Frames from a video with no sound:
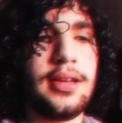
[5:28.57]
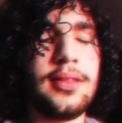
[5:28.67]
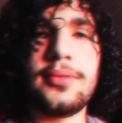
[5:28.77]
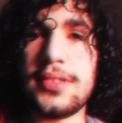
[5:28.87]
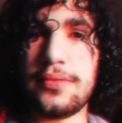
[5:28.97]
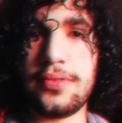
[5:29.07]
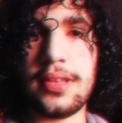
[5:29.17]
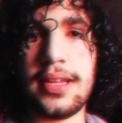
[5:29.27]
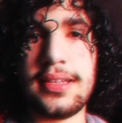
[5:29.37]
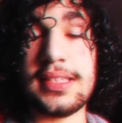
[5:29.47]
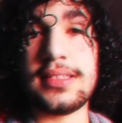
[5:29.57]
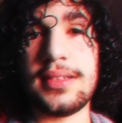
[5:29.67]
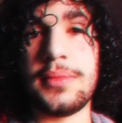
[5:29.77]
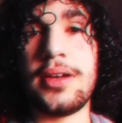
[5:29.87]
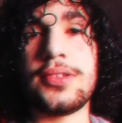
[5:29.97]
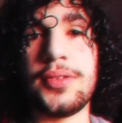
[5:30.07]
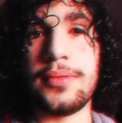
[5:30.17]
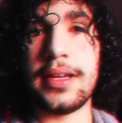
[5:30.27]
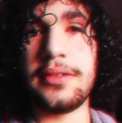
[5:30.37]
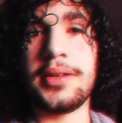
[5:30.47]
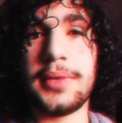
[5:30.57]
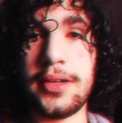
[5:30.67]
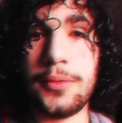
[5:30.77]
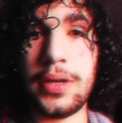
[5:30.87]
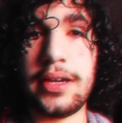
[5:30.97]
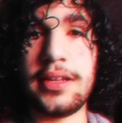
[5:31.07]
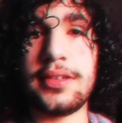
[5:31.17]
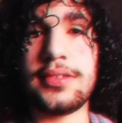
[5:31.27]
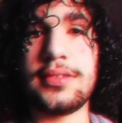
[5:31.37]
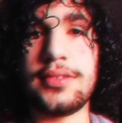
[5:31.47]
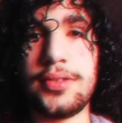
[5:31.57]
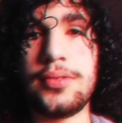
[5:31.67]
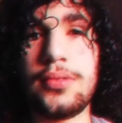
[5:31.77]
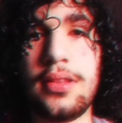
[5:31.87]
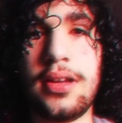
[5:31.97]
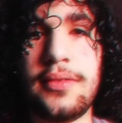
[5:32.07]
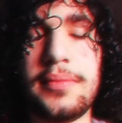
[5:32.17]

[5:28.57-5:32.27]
And the reason for that is because I'm not surrendering my awareness to love.